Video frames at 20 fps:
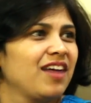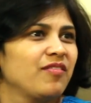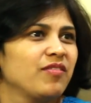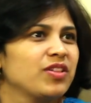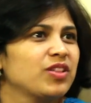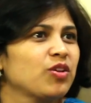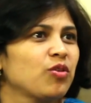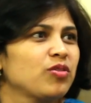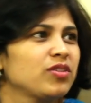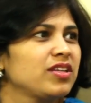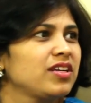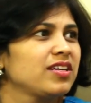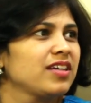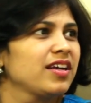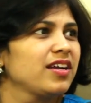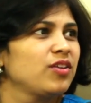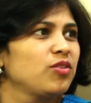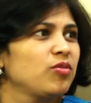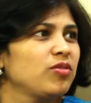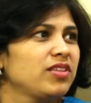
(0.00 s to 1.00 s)
Without that,
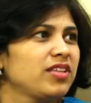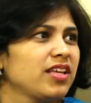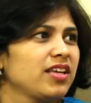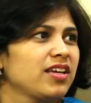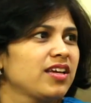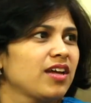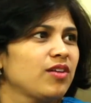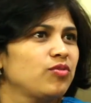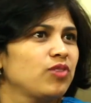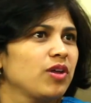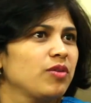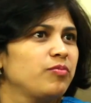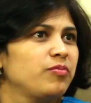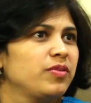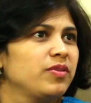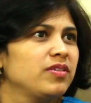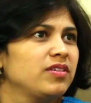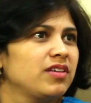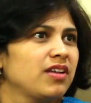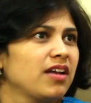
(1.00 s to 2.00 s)
I don't think I would
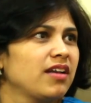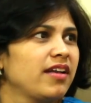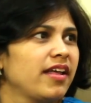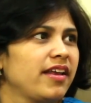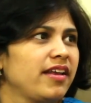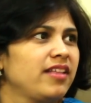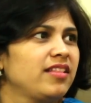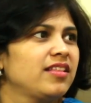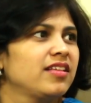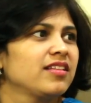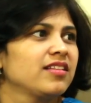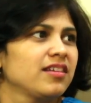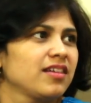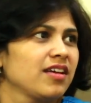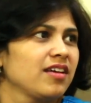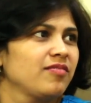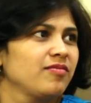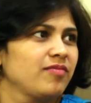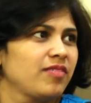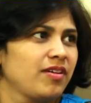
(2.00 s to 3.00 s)
have done anything
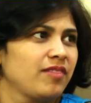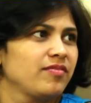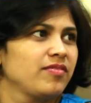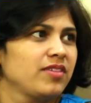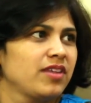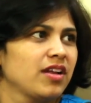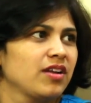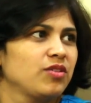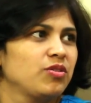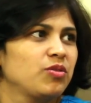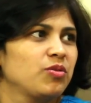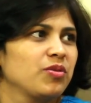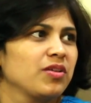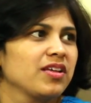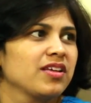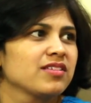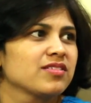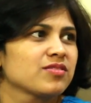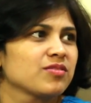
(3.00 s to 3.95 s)
that I've done today.